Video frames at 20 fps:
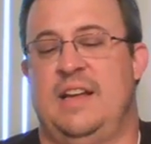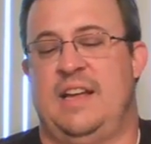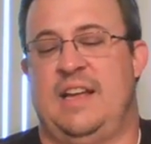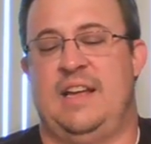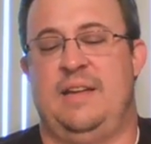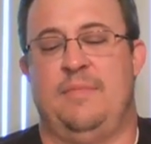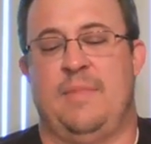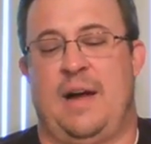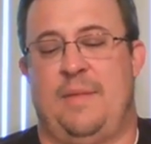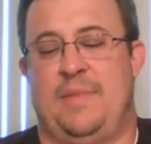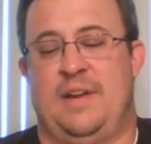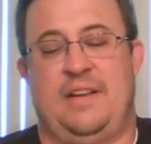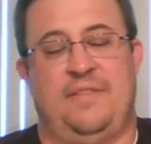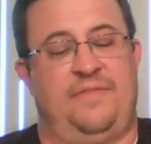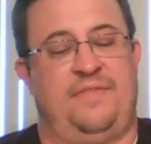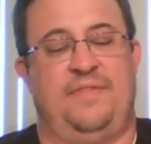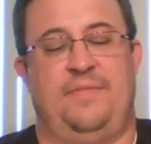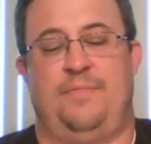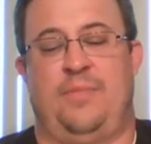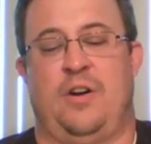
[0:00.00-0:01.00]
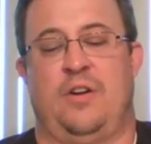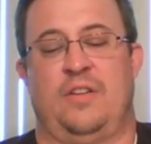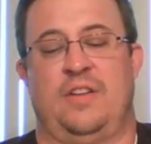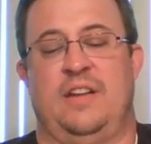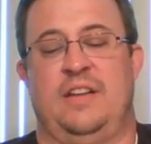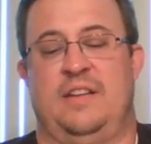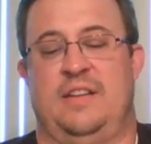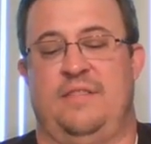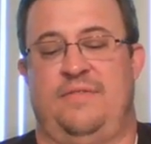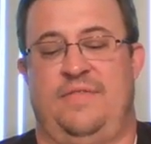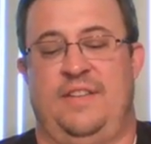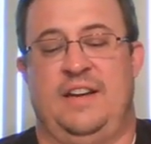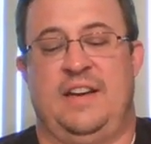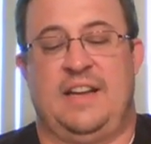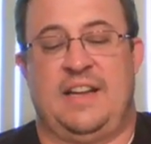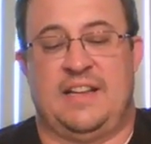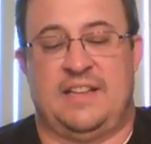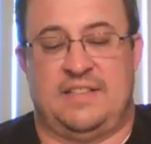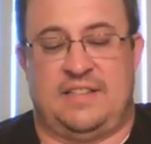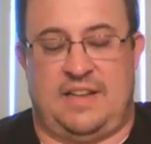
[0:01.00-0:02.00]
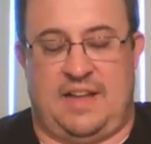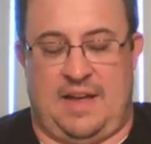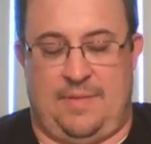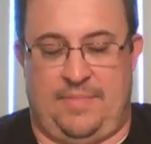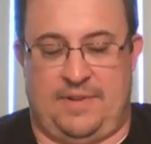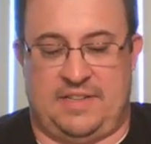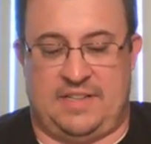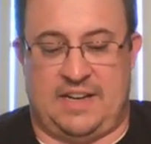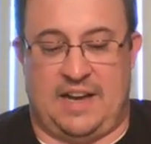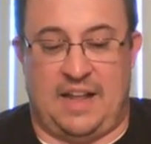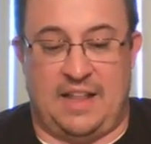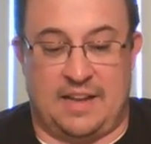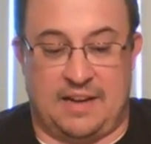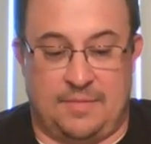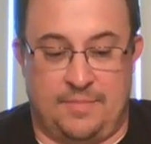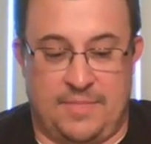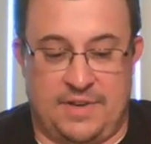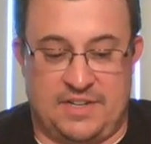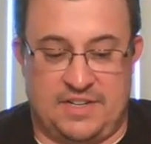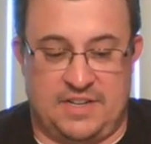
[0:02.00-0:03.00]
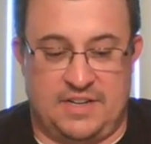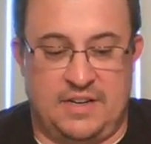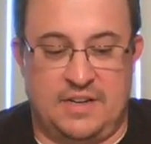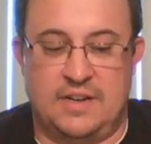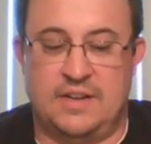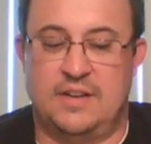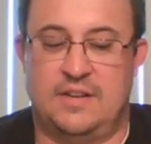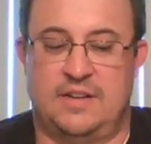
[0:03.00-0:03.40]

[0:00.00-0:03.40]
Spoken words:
He might be partly defending his apostolic mission